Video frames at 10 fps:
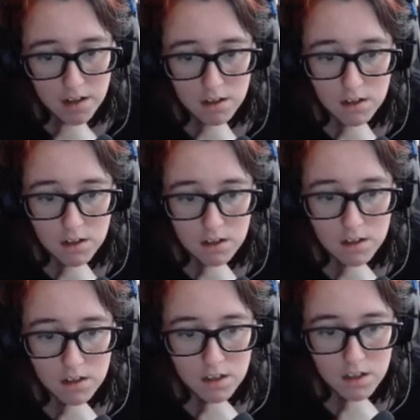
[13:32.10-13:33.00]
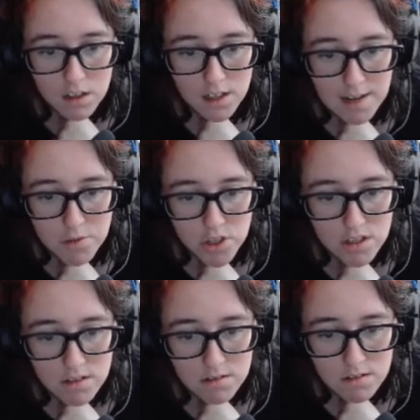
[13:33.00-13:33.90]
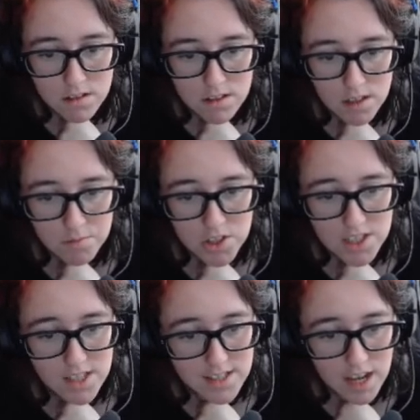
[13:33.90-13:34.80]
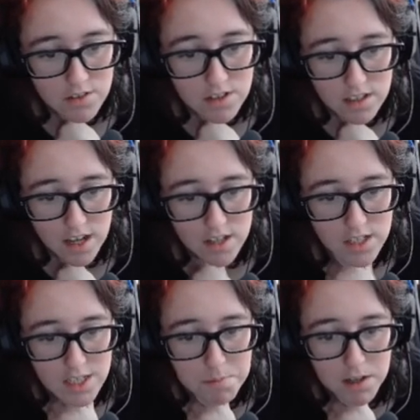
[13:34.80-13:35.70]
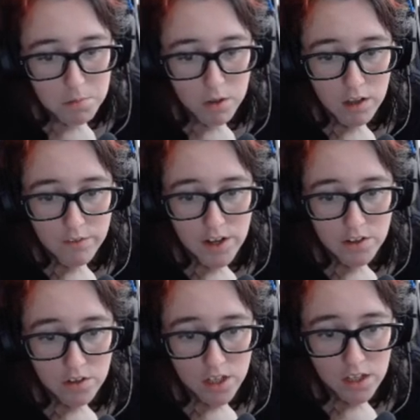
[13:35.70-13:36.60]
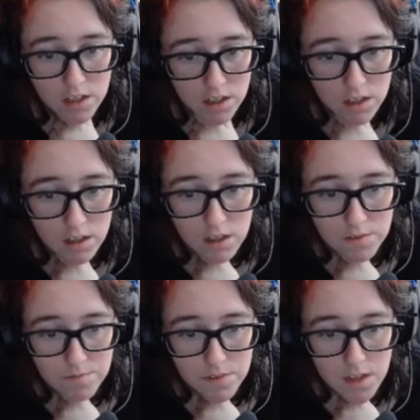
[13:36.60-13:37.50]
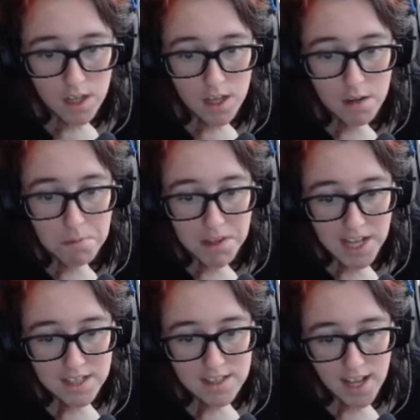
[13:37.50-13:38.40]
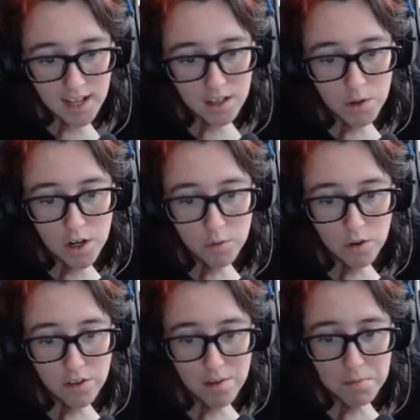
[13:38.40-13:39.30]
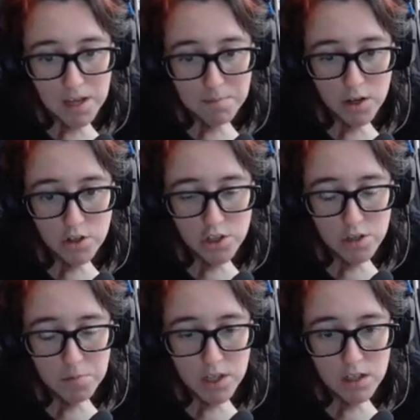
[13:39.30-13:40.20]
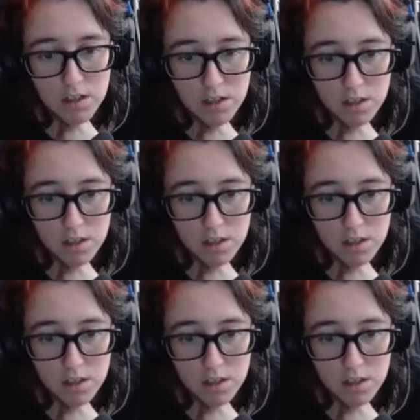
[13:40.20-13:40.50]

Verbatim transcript: matter. I'm just I'm just astounded at how despicable I found you, Layton. But that's exactly why you're worthy of being my archenemy.